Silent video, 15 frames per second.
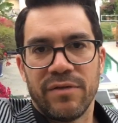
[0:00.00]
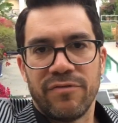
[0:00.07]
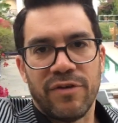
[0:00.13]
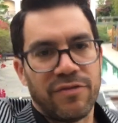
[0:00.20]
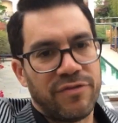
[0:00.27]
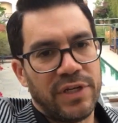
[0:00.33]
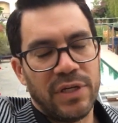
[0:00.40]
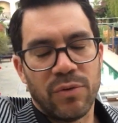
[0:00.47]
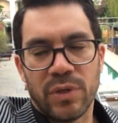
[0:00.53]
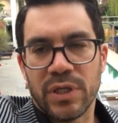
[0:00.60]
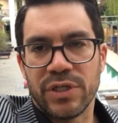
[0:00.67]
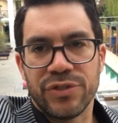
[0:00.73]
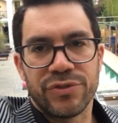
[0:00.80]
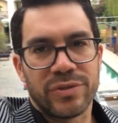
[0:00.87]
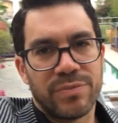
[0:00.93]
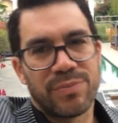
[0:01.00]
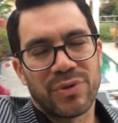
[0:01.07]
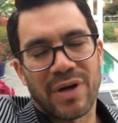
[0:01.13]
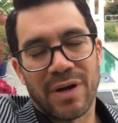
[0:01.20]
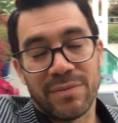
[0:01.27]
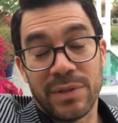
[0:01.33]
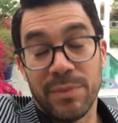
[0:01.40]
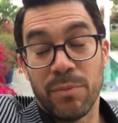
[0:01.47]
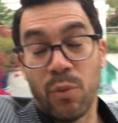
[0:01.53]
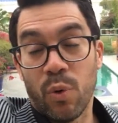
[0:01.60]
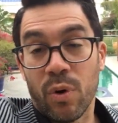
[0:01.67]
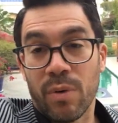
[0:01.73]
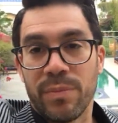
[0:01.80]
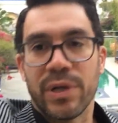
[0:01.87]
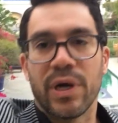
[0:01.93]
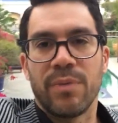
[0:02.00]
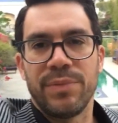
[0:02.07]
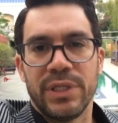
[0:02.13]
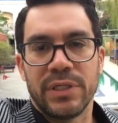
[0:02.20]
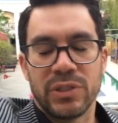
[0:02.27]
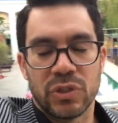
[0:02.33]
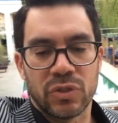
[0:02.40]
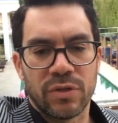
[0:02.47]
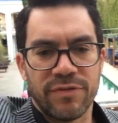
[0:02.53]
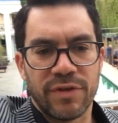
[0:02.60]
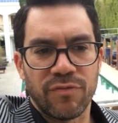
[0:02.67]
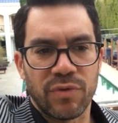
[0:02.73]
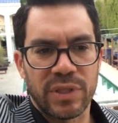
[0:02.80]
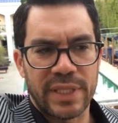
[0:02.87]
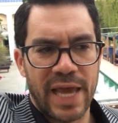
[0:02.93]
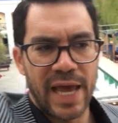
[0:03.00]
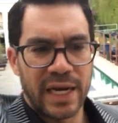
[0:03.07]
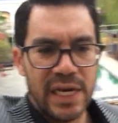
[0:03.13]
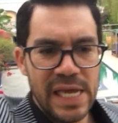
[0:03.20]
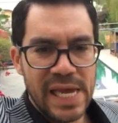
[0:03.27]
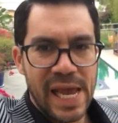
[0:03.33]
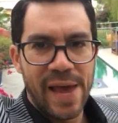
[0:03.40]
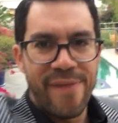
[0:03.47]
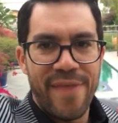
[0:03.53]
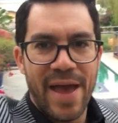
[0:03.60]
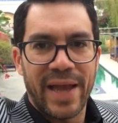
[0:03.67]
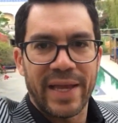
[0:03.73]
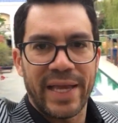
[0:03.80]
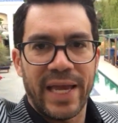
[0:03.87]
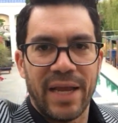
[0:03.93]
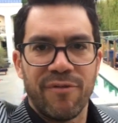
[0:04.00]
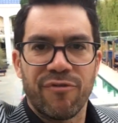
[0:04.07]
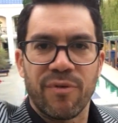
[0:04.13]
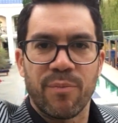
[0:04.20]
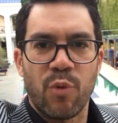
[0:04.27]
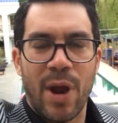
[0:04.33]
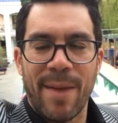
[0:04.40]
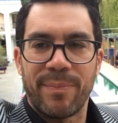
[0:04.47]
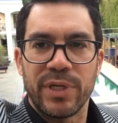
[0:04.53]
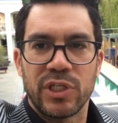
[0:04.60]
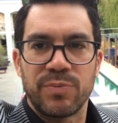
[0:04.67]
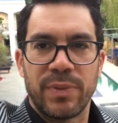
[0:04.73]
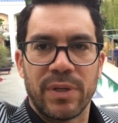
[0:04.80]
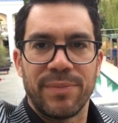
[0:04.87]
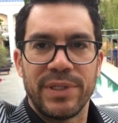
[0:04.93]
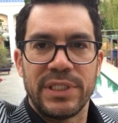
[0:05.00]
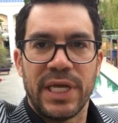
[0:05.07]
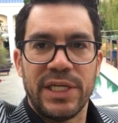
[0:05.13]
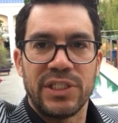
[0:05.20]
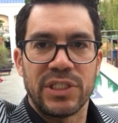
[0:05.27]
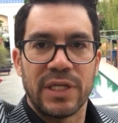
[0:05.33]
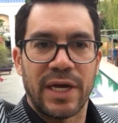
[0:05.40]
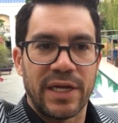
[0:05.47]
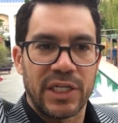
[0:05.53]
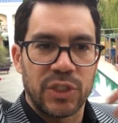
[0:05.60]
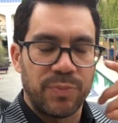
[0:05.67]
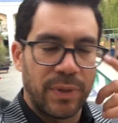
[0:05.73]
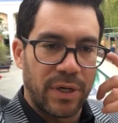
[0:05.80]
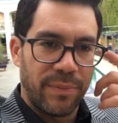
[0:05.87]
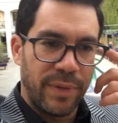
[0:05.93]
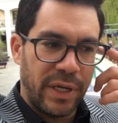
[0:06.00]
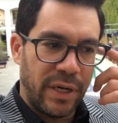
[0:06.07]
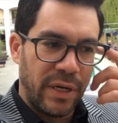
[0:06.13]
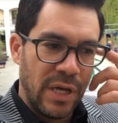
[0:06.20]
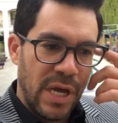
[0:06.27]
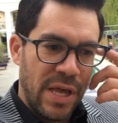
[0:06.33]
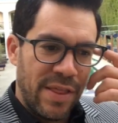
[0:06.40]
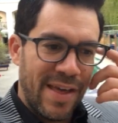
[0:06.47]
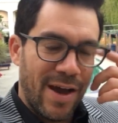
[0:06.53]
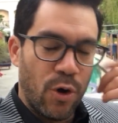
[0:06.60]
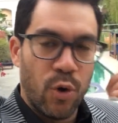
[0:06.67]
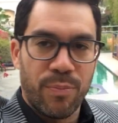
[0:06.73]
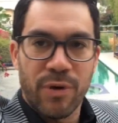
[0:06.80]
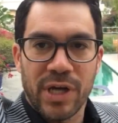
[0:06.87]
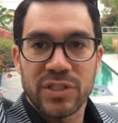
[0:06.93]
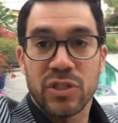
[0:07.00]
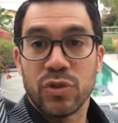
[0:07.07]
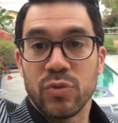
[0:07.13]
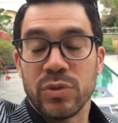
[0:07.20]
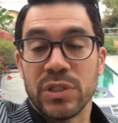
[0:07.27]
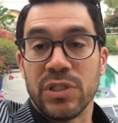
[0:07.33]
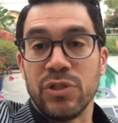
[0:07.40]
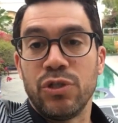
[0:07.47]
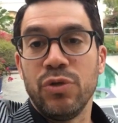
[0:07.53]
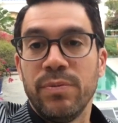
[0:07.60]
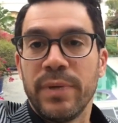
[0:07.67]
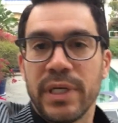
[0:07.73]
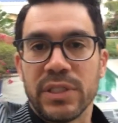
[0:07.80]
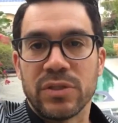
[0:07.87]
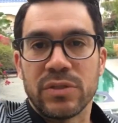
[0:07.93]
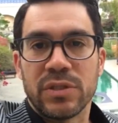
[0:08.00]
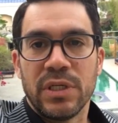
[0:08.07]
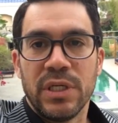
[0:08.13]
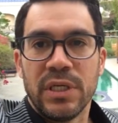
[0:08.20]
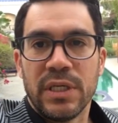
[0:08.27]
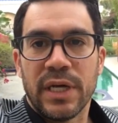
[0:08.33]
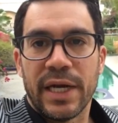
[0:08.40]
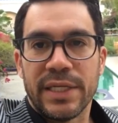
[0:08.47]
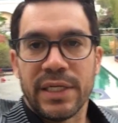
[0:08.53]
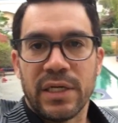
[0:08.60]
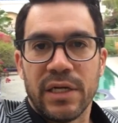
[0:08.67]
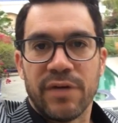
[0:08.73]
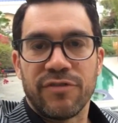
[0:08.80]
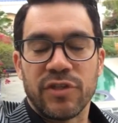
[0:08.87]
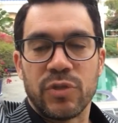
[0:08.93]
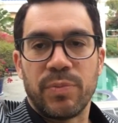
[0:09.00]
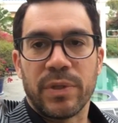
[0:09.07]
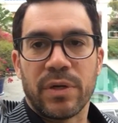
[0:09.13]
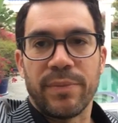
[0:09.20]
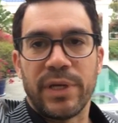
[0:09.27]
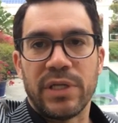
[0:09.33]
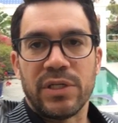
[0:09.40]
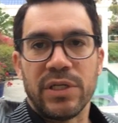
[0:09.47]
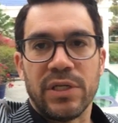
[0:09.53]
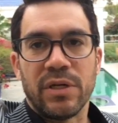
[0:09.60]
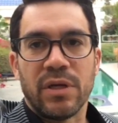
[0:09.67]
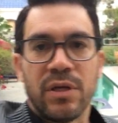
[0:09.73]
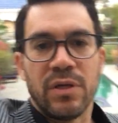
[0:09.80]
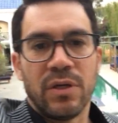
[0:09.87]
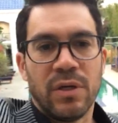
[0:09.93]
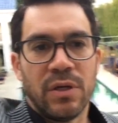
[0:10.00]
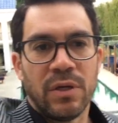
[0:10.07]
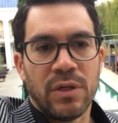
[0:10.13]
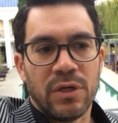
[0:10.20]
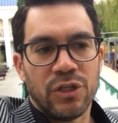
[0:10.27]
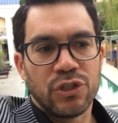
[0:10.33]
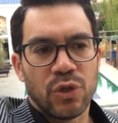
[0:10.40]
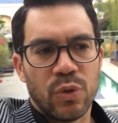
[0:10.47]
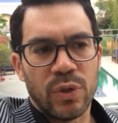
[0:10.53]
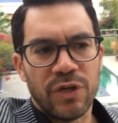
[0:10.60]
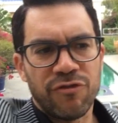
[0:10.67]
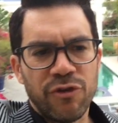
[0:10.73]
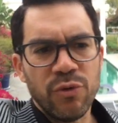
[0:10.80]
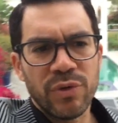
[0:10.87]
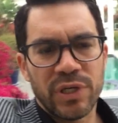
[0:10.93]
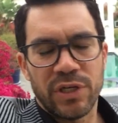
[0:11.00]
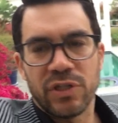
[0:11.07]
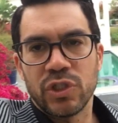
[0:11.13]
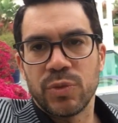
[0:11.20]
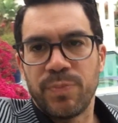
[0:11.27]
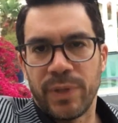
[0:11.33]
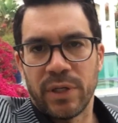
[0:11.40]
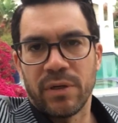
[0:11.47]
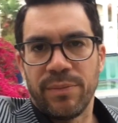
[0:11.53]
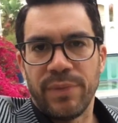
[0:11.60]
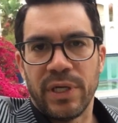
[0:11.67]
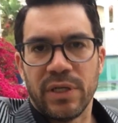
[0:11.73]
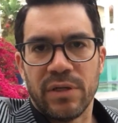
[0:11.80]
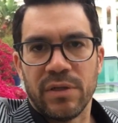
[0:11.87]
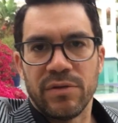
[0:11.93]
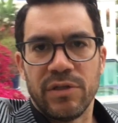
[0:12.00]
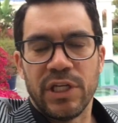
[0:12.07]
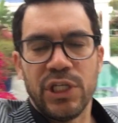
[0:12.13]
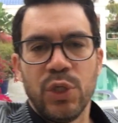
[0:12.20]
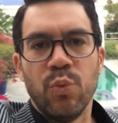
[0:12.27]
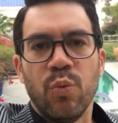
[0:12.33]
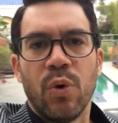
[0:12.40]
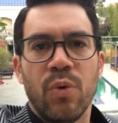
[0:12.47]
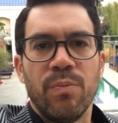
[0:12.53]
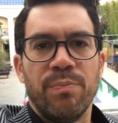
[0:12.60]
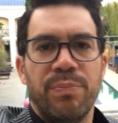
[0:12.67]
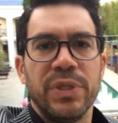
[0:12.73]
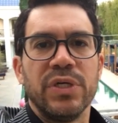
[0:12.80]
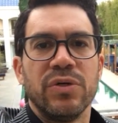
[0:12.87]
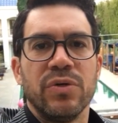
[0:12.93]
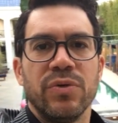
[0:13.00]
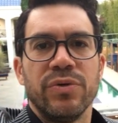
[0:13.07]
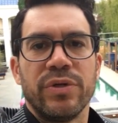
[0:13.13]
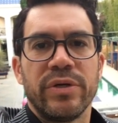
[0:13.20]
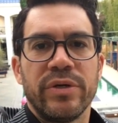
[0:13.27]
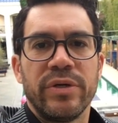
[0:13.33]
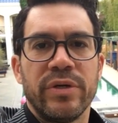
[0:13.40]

50 to 100, probably more, but I'll be conservative with that. And that came from rapid experimentation. I experimented, that whole process was in two months. I did enough experimenting. So if you can experiment, then you won't build